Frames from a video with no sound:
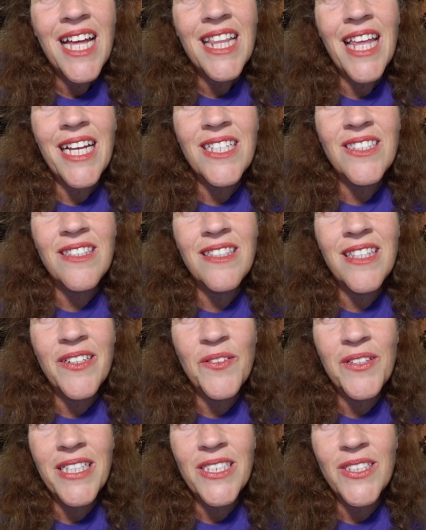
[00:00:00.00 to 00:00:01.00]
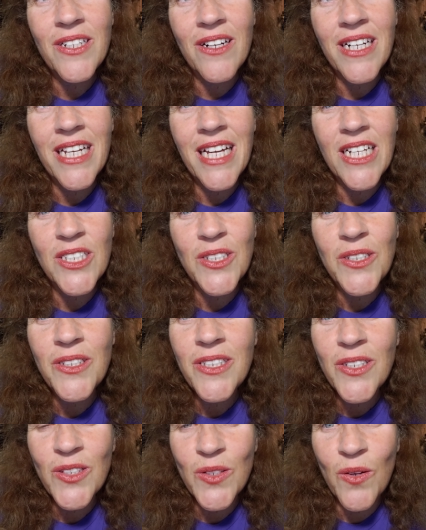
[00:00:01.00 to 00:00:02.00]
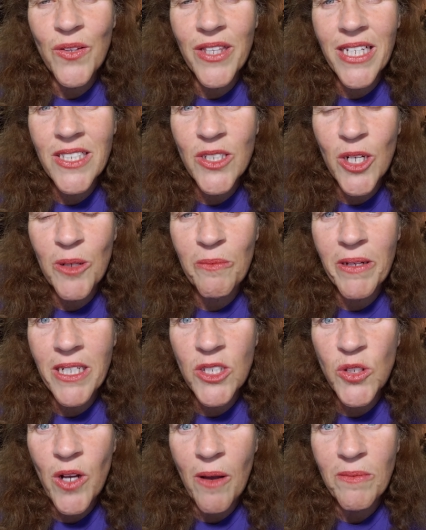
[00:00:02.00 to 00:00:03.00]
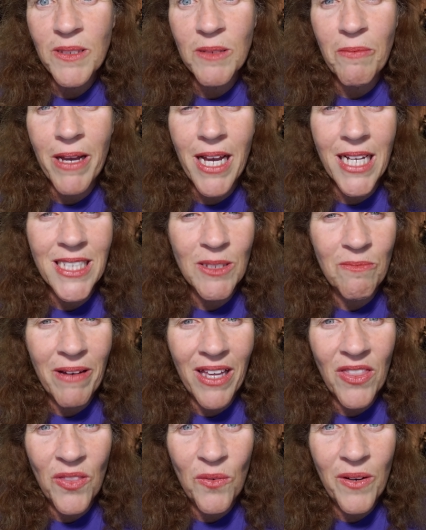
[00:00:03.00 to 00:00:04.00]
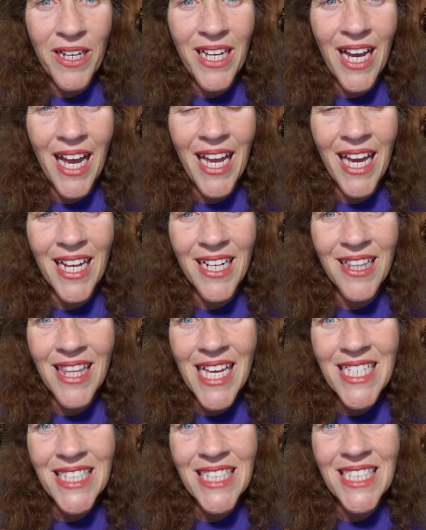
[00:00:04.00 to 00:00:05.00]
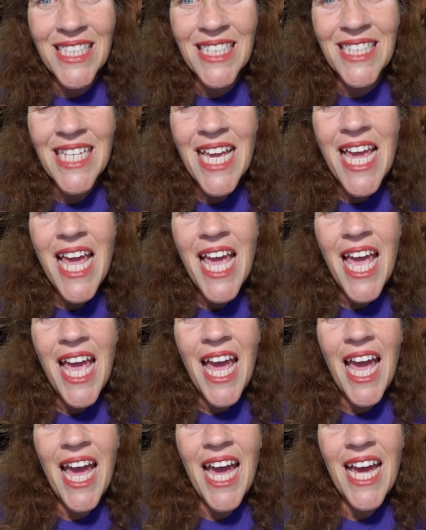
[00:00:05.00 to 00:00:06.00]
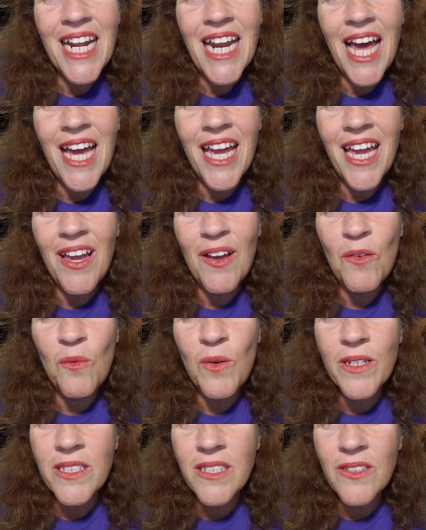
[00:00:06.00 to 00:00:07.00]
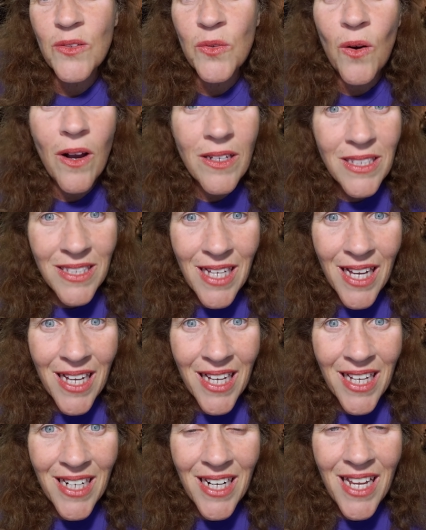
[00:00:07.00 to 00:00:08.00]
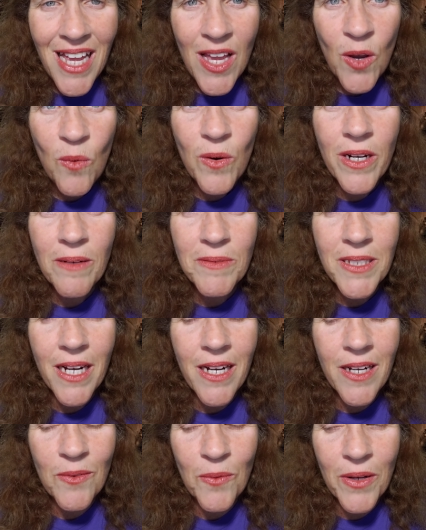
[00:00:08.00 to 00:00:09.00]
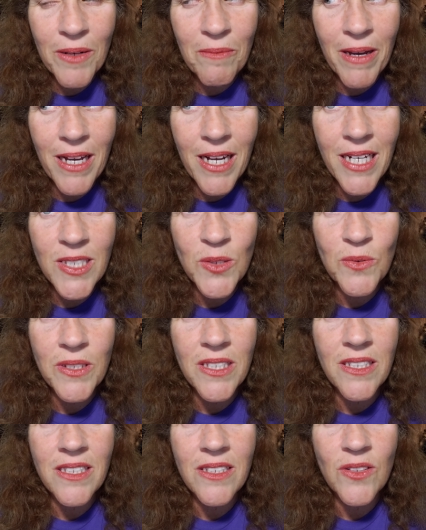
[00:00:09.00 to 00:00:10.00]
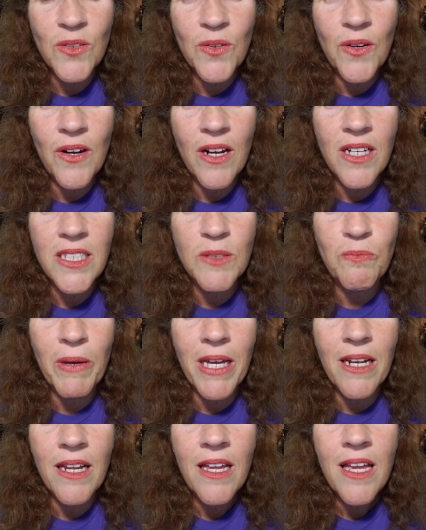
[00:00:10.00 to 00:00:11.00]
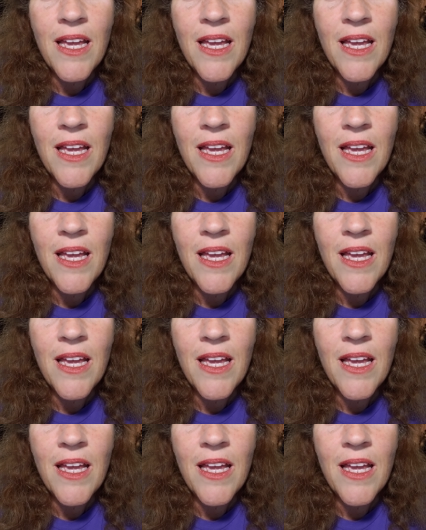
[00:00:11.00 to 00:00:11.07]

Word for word: Like literally starting at two years old, they started putting drops in my eyes, and by three, I had glasses and I was cross eyed. When I'm tired, one of my eyes will still cross, but